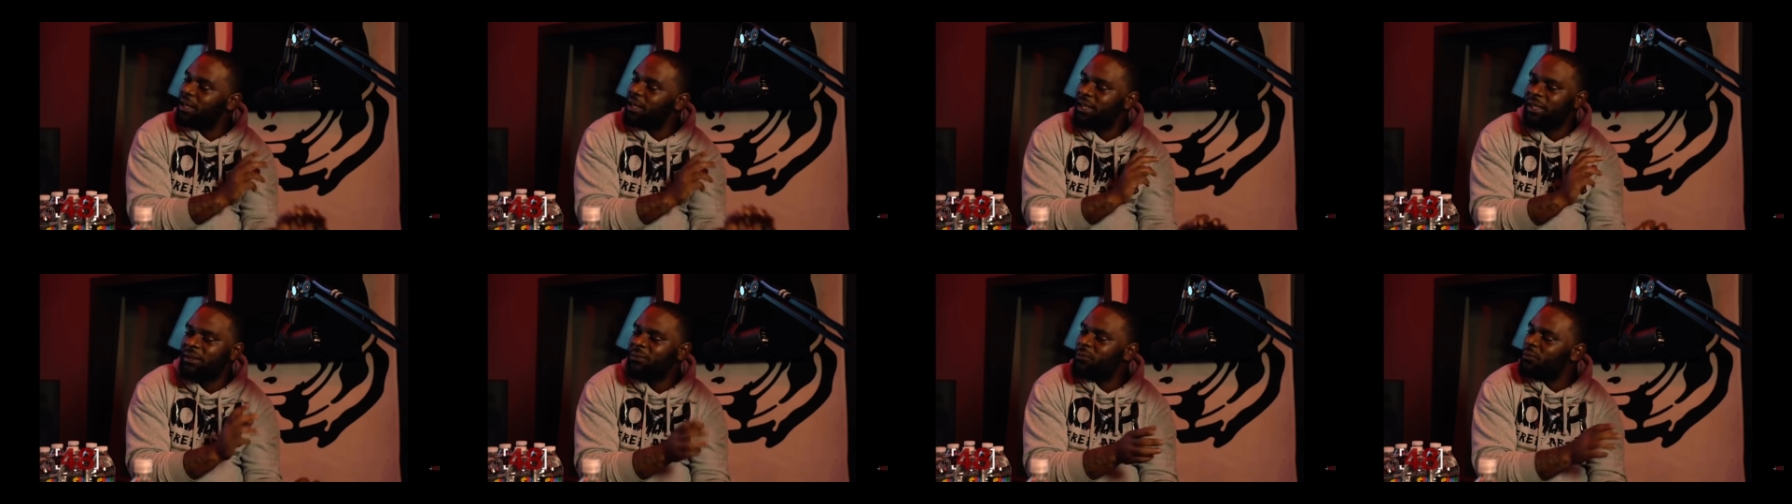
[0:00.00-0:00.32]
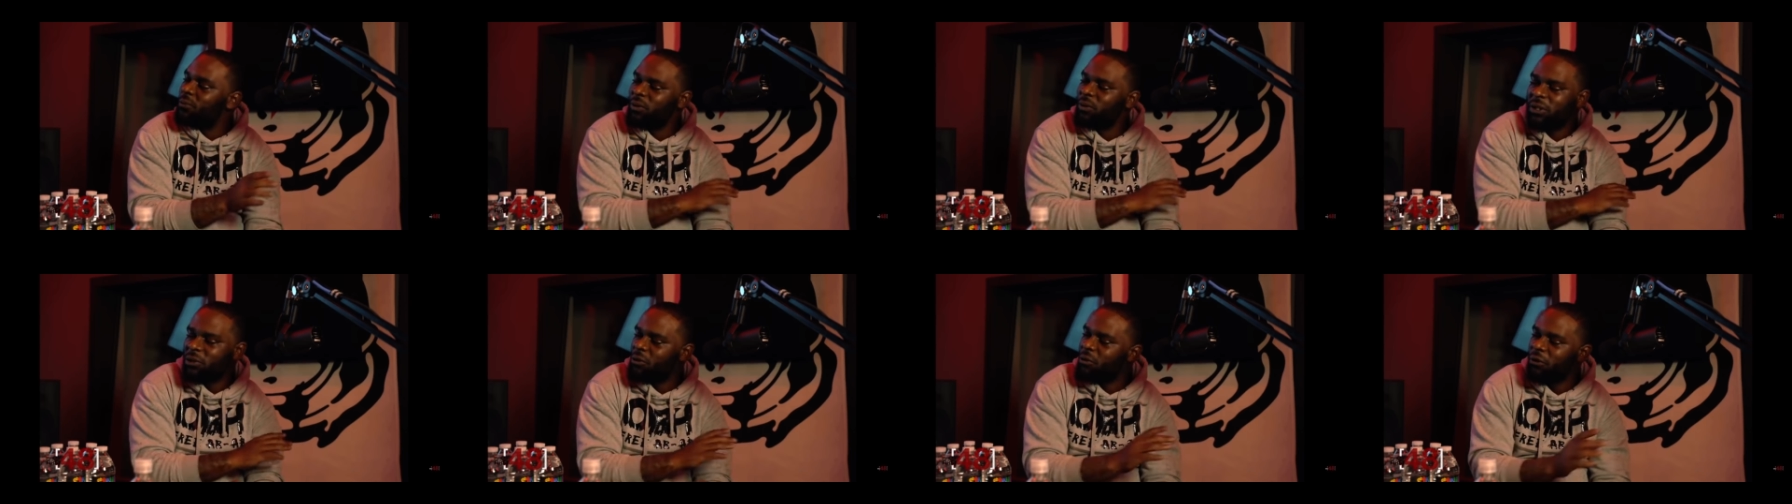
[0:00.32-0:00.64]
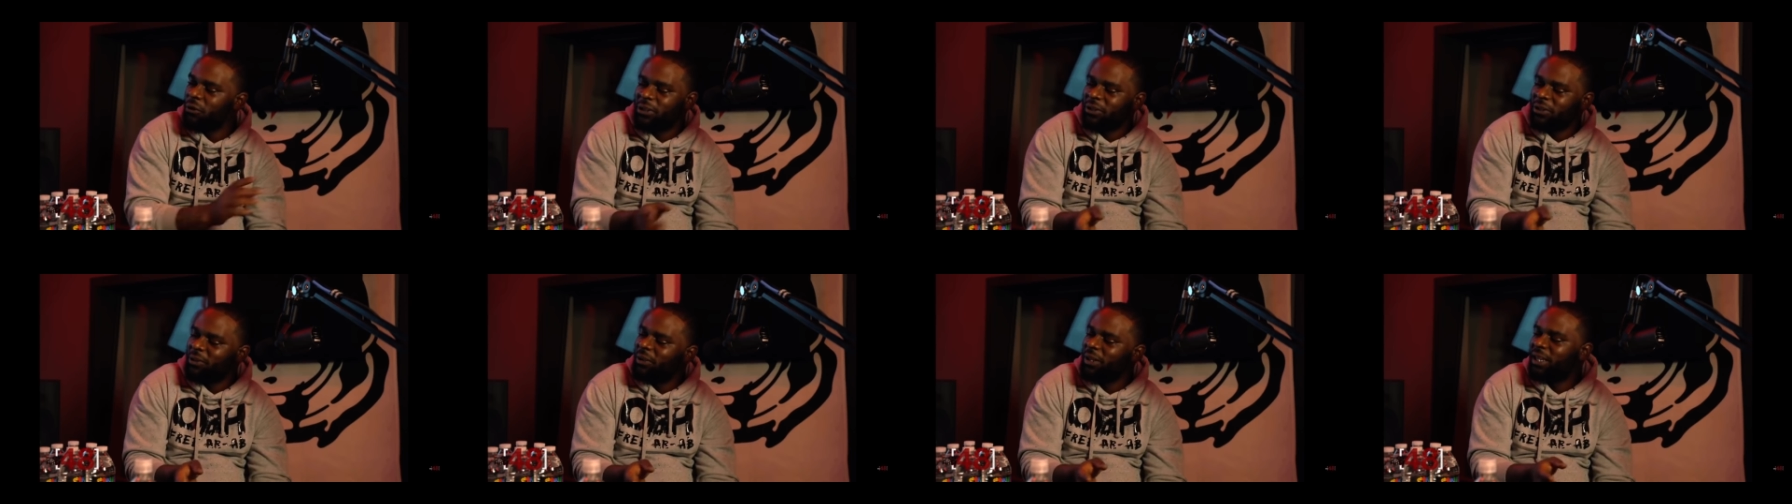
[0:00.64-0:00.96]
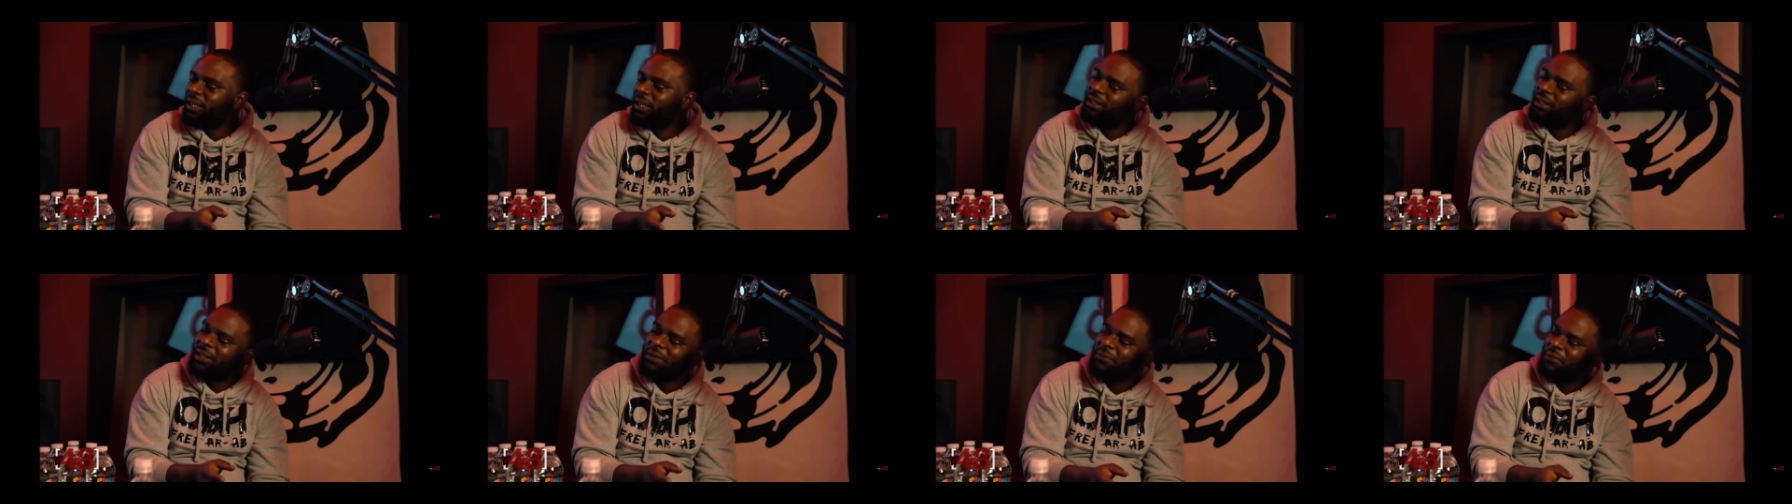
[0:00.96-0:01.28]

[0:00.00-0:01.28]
they was going to do to get the